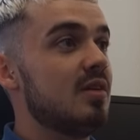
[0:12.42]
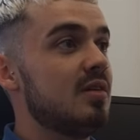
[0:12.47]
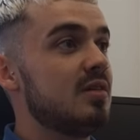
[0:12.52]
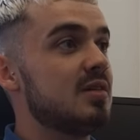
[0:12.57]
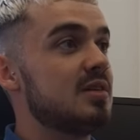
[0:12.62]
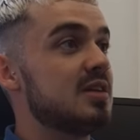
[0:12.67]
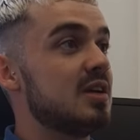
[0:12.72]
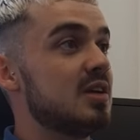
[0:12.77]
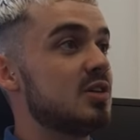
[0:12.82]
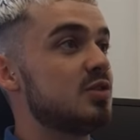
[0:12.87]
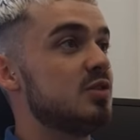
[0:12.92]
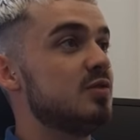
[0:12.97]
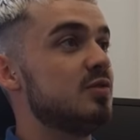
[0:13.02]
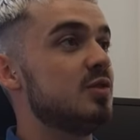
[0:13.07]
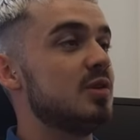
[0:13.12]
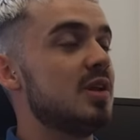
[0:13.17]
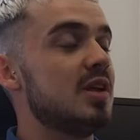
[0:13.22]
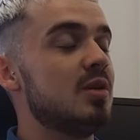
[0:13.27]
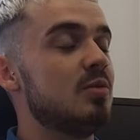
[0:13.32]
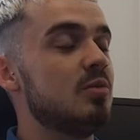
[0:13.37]
a section of
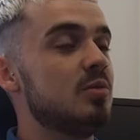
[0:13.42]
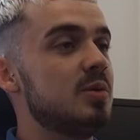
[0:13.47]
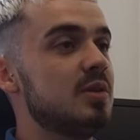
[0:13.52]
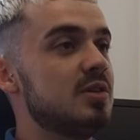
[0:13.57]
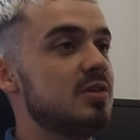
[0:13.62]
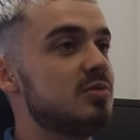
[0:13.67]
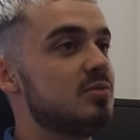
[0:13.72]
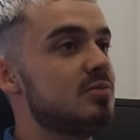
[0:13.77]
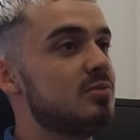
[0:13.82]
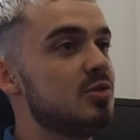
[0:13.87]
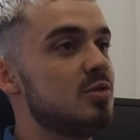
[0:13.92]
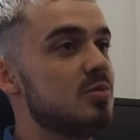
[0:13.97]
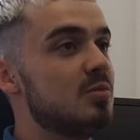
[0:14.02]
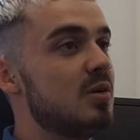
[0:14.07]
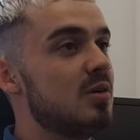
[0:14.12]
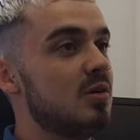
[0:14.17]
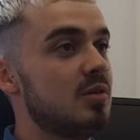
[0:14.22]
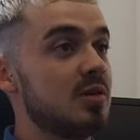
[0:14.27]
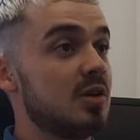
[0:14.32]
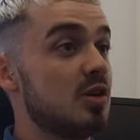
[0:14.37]
your day will be doing
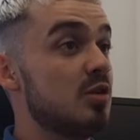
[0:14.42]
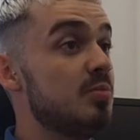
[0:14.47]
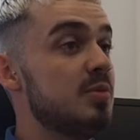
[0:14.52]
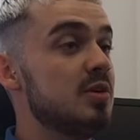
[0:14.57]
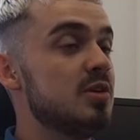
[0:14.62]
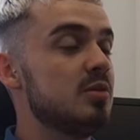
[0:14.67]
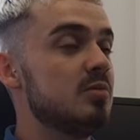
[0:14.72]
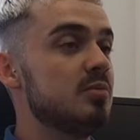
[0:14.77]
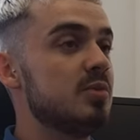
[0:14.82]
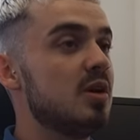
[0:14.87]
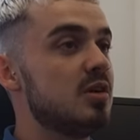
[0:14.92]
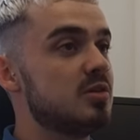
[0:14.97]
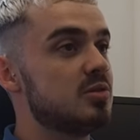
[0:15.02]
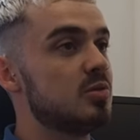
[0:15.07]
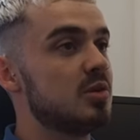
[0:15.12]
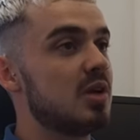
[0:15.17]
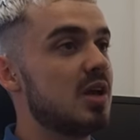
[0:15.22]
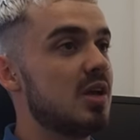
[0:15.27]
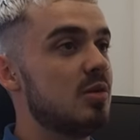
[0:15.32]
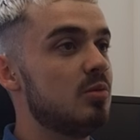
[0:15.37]
could be doing
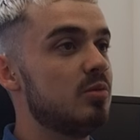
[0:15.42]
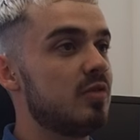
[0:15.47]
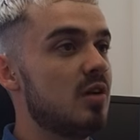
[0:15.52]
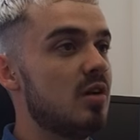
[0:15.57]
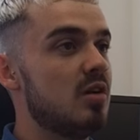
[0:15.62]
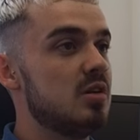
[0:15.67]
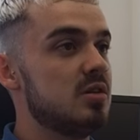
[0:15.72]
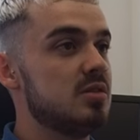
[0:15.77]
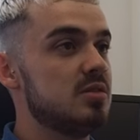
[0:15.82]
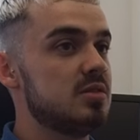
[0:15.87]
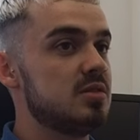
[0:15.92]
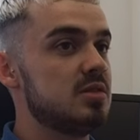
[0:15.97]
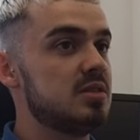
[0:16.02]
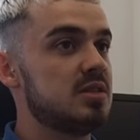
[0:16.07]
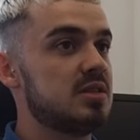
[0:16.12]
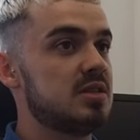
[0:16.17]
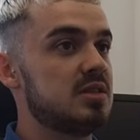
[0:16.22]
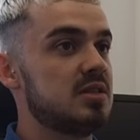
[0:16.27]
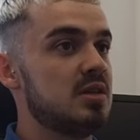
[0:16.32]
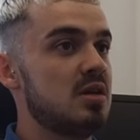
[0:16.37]
personal care with
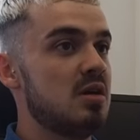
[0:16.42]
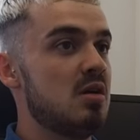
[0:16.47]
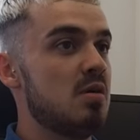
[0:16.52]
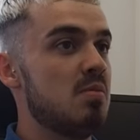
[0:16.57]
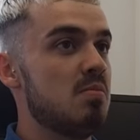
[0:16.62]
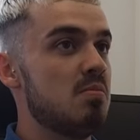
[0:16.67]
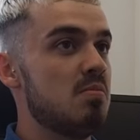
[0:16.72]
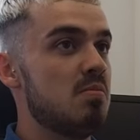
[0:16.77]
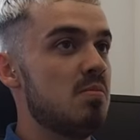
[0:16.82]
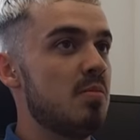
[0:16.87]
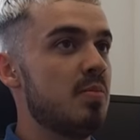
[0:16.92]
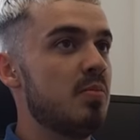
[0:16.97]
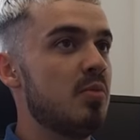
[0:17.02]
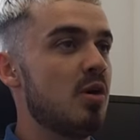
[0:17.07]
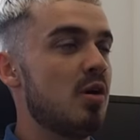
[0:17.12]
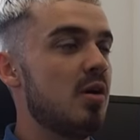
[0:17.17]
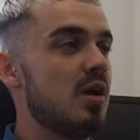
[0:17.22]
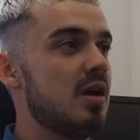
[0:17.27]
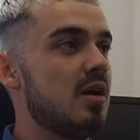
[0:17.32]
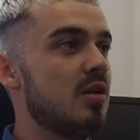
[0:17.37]
clients, um,
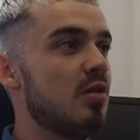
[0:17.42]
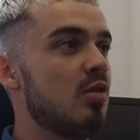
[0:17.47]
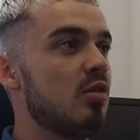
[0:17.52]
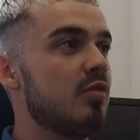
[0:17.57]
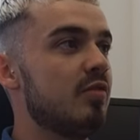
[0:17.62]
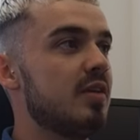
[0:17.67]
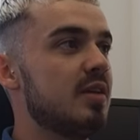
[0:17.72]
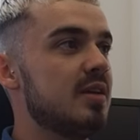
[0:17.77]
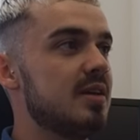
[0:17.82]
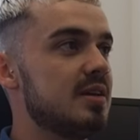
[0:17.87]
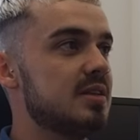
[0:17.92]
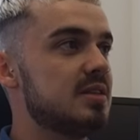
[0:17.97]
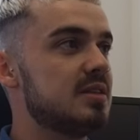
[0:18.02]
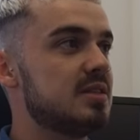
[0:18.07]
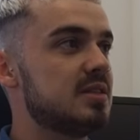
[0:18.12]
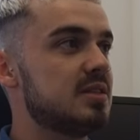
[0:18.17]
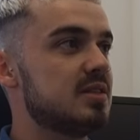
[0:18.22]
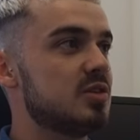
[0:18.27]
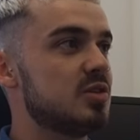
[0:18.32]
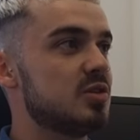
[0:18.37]
but a lot of it
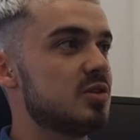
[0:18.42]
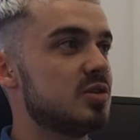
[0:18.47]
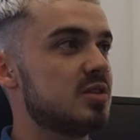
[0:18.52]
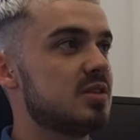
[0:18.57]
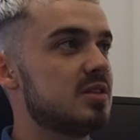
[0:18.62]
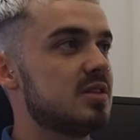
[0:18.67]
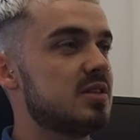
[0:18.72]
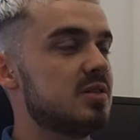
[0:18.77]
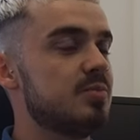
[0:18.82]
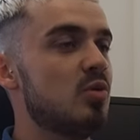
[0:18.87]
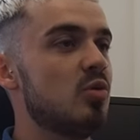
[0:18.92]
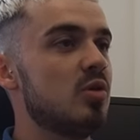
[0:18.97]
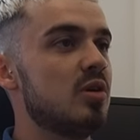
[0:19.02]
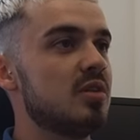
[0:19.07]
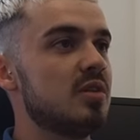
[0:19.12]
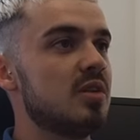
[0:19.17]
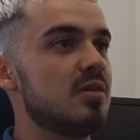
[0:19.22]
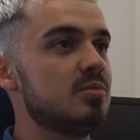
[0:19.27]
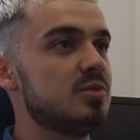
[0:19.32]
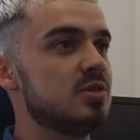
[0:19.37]
is just supporting
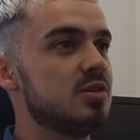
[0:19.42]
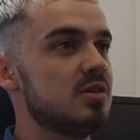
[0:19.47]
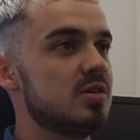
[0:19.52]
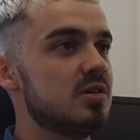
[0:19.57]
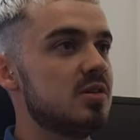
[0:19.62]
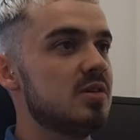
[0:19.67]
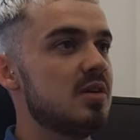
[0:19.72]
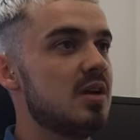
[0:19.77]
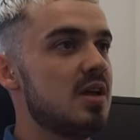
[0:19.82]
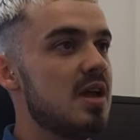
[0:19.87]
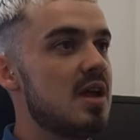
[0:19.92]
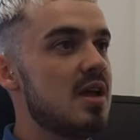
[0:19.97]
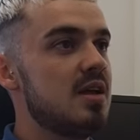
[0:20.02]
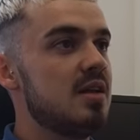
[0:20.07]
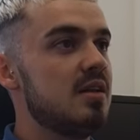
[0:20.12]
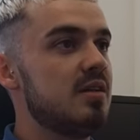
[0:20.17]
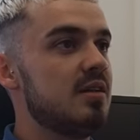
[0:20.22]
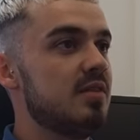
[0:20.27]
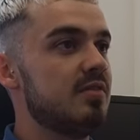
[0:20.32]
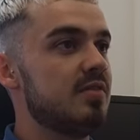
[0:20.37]
them to
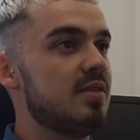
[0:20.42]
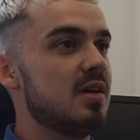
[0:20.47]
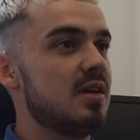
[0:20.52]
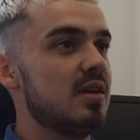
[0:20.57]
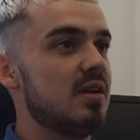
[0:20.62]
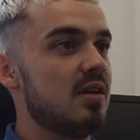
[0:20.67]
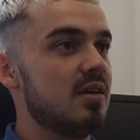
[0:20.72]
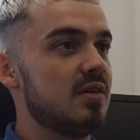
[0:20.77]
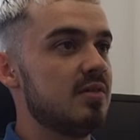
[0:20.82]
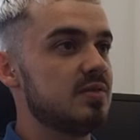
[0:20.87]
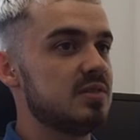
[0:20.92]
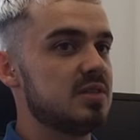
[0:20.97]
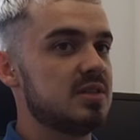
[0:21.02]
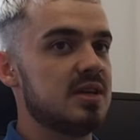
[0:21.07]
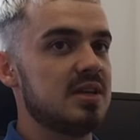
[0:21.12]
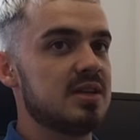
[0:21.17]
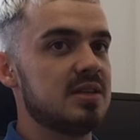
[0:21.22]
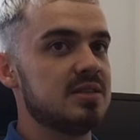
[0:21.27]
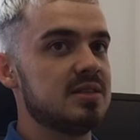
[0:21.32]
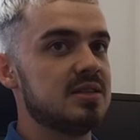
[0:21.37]
live their lives
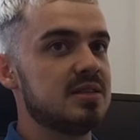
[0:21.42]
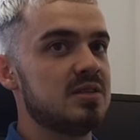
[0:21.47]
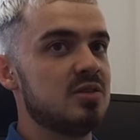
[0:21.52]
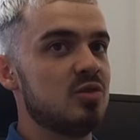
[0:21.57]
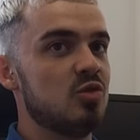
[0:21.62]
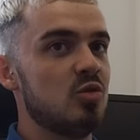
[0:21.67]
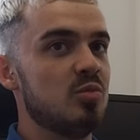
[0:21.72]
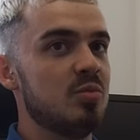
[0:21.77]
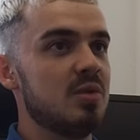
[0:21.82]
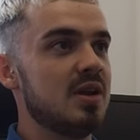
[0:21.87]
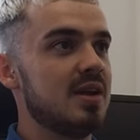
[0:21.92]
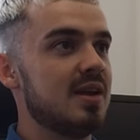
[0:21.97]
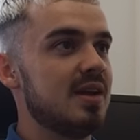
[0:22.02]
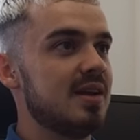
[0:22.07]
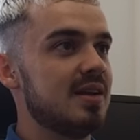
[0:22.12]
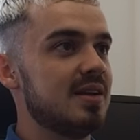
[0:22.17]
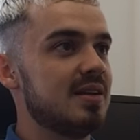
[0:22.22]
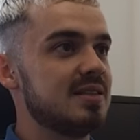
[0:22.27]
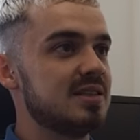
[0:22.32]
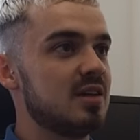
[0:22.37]
as normally
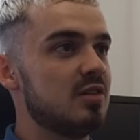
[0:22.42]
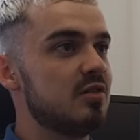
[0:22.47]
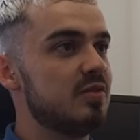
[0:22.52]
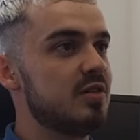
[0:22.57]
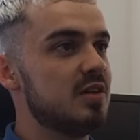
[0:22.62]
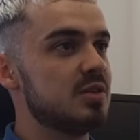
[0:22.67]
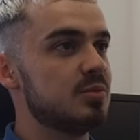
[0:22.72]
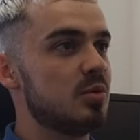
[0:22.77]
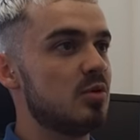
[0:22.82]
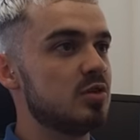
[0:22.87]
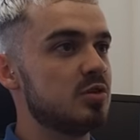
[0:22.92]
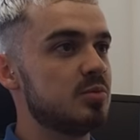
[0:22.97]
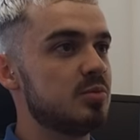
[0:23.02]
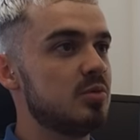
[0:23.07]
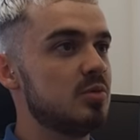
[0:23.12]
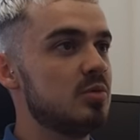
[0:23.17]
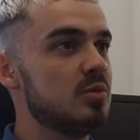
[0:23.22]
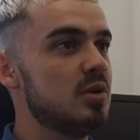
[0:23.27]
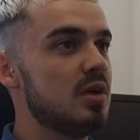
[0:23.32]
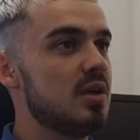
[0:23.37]
and as healthily as
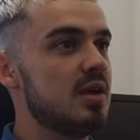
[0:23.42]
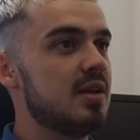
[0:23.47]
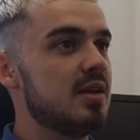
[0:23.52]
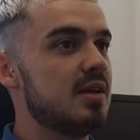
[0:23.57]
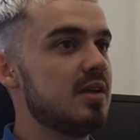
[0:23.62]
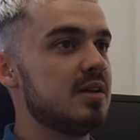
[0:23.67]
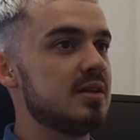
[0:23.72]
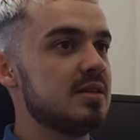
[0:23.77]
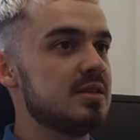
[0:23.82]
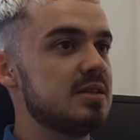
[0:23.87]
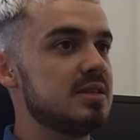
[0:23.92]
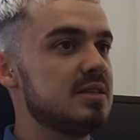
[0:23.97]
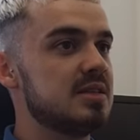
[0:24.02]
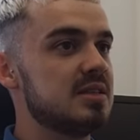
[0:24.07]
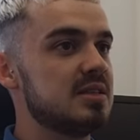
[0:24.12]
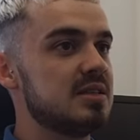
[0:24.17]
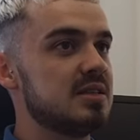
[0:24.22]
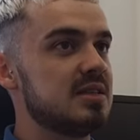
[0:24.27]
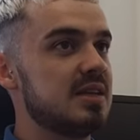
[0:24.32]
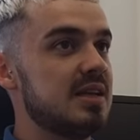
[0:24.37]
possible, and
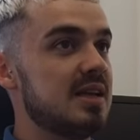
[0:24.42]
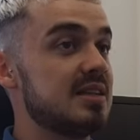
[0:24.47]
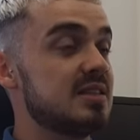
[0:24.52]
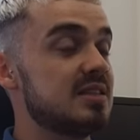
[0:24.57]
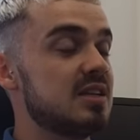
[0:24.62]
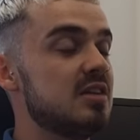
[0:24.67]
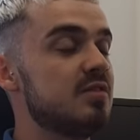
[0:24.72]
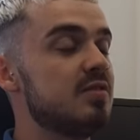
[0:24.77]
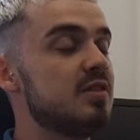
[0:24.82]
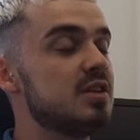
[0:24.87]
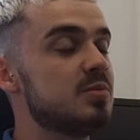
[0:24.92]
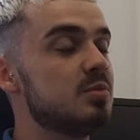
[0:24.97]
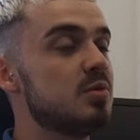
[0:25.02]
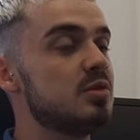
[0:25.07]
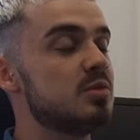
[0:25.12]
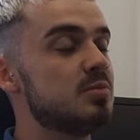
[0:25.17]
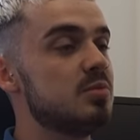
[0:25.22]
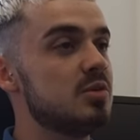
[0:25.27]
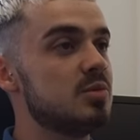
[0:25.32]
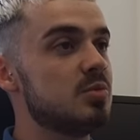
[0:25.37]
as safely as
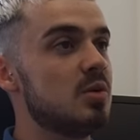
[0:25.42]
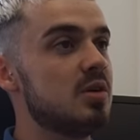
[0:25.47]
possible as